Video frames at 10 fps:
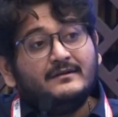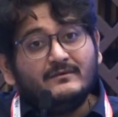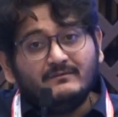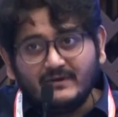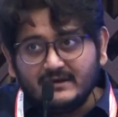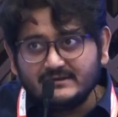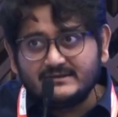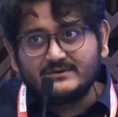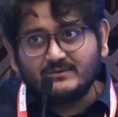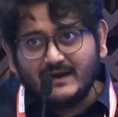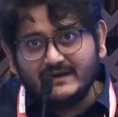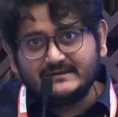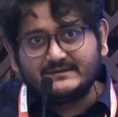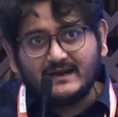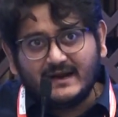Once,
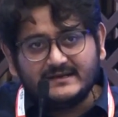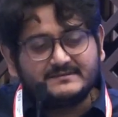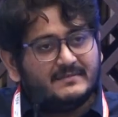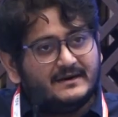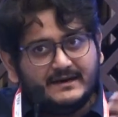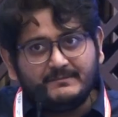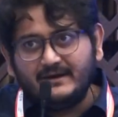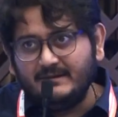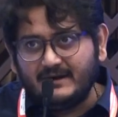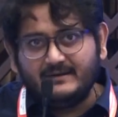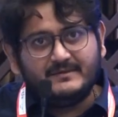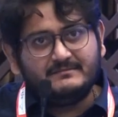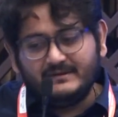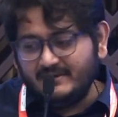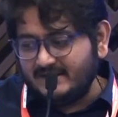twice, thrice, multiple
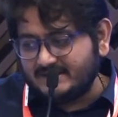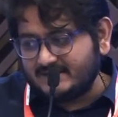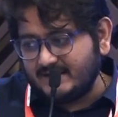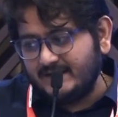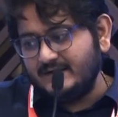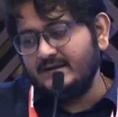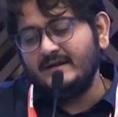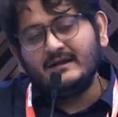debridement may be necessary.